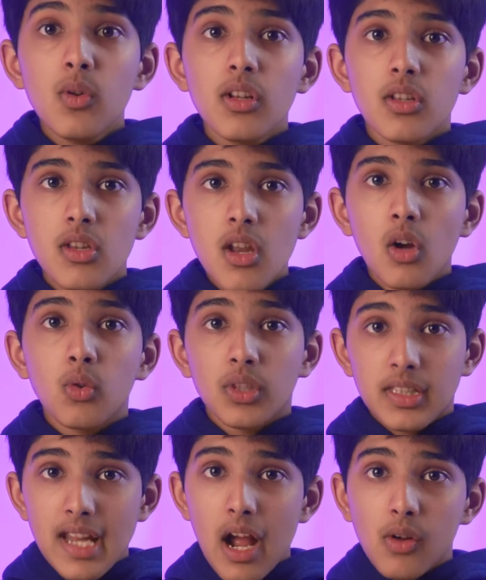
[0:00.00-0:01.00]
would no
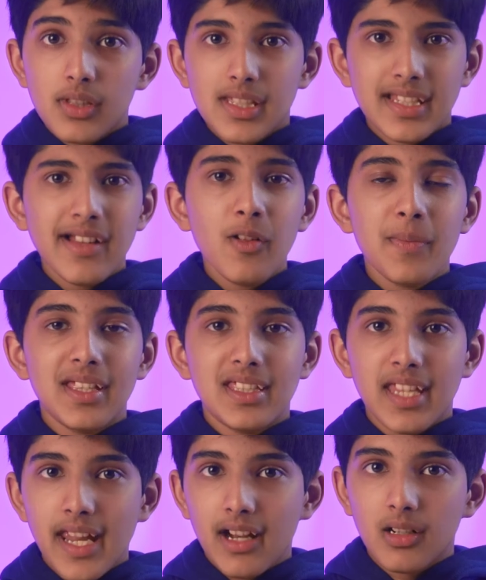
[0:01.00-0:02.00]
doubt still be
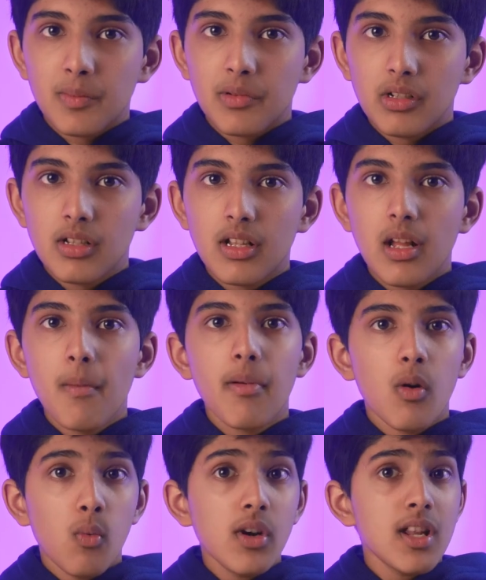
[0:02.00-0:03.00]
terrible,
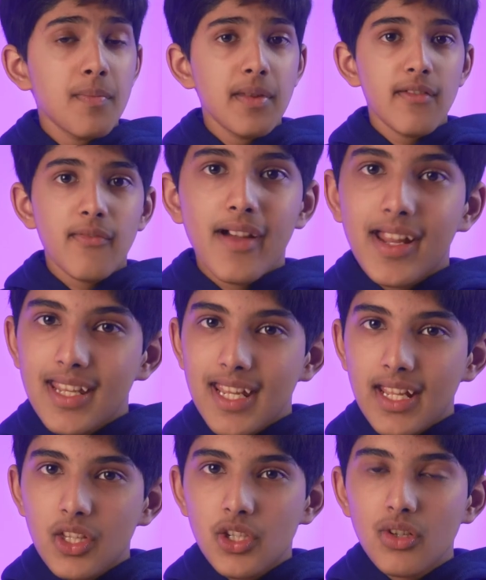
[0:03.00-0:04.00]
but would it be
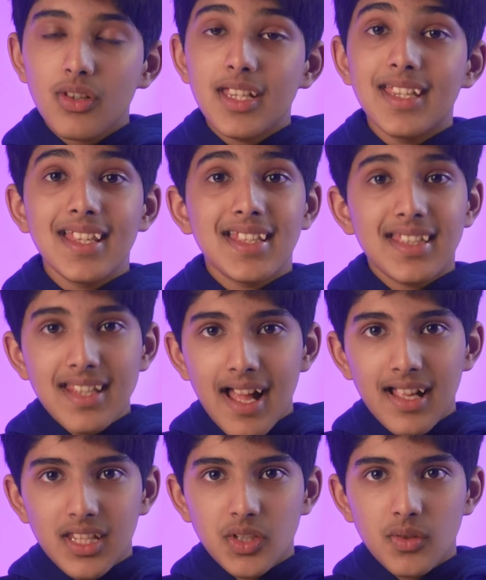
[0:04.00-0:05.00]
financially
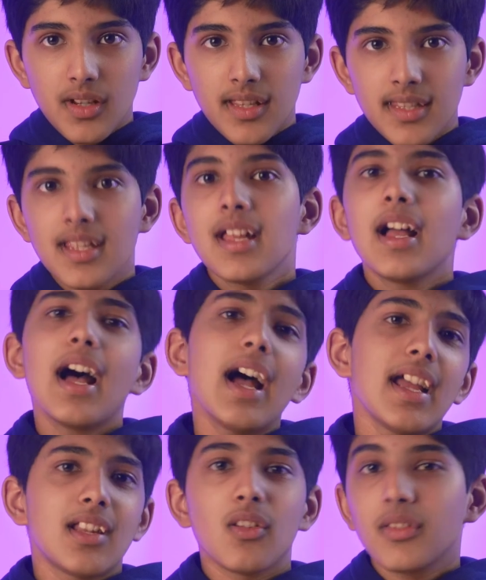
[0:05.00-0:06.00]
disastrous?
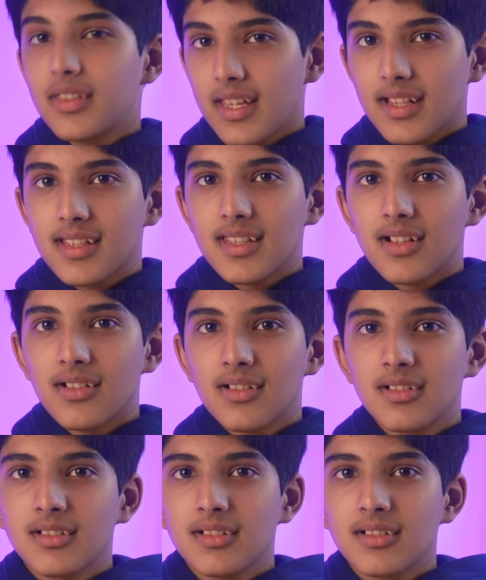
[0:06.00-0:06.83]
I don't think so.